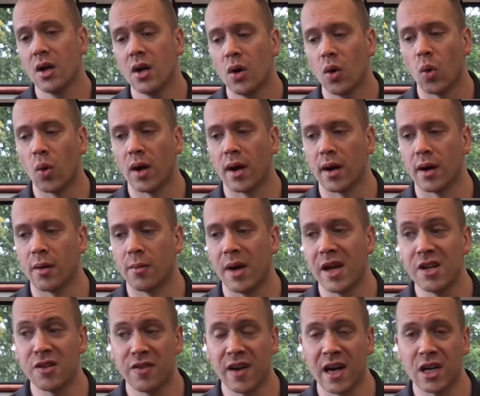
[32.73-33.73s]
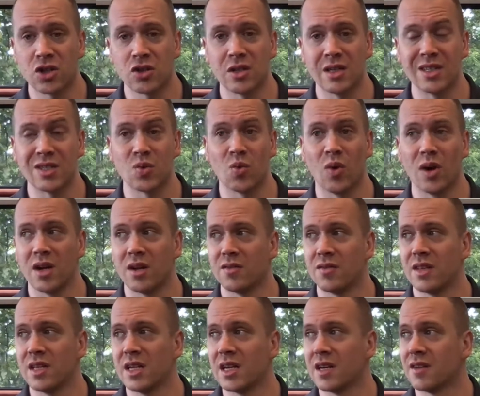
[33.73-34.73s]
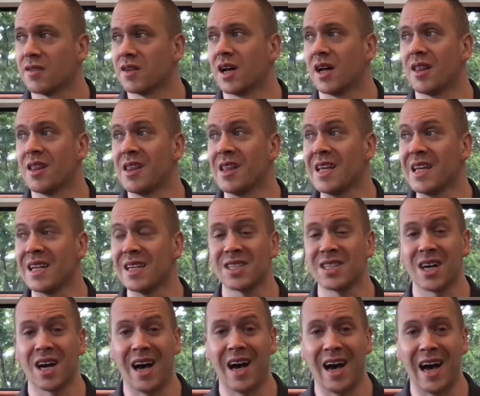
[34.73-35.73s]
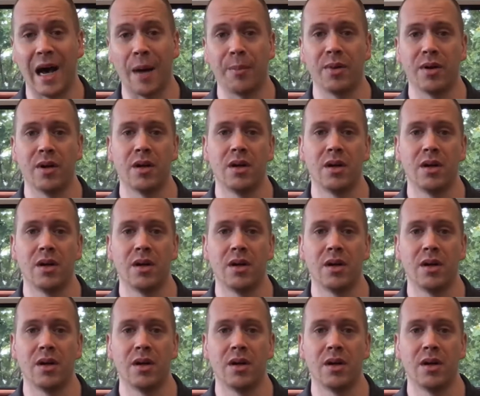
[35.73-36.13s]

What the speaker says: where manufacturing is one of the, if not the top